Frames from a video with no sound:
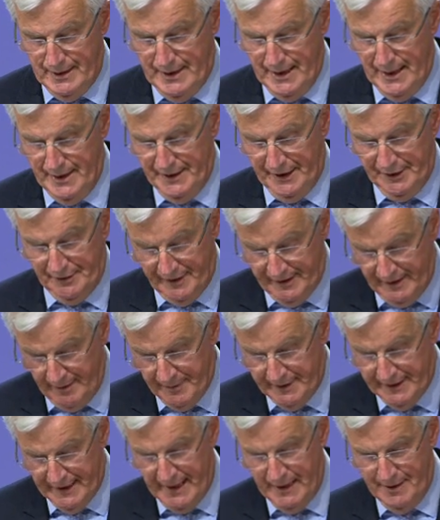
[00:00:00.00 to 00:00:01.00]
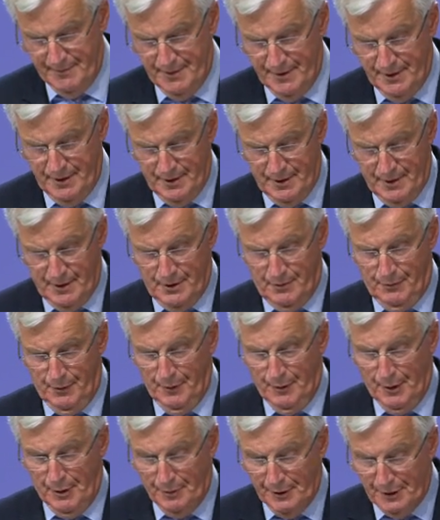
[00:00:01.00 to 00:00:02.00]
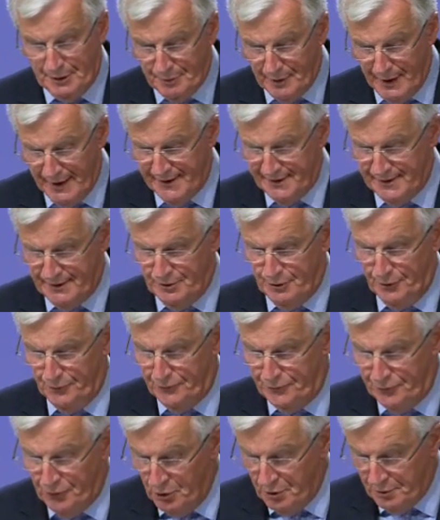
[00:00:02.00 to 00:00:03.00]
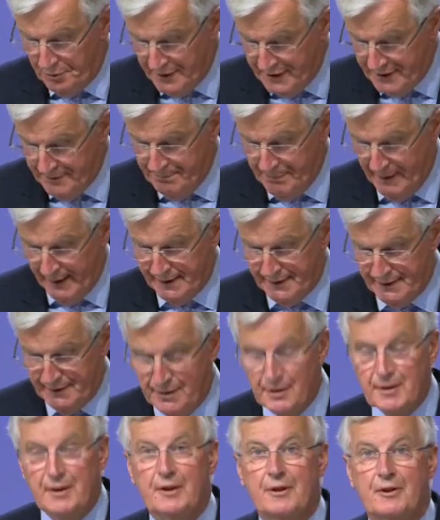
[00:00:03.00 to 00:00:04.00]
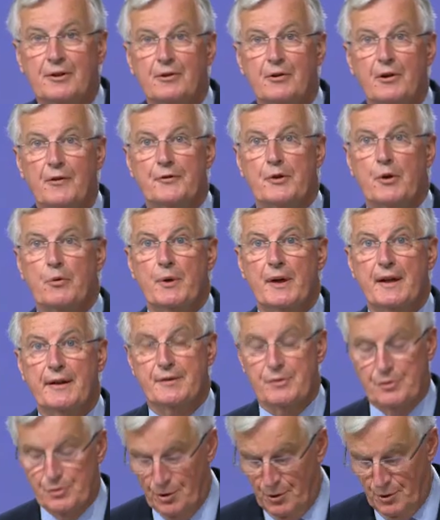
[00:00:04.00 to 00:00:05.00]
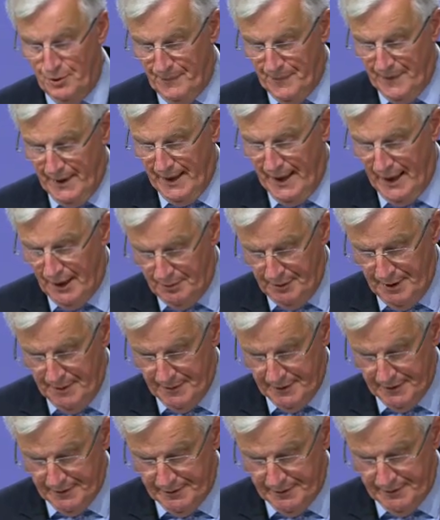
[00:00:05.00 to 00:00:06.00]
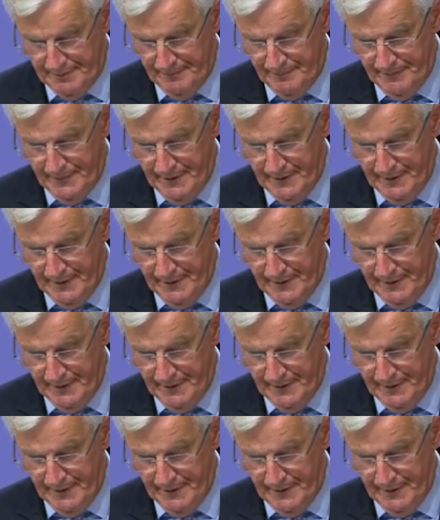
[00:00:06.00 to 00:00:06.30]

And at the same time, we will request the full respect of the withdrawal agreement.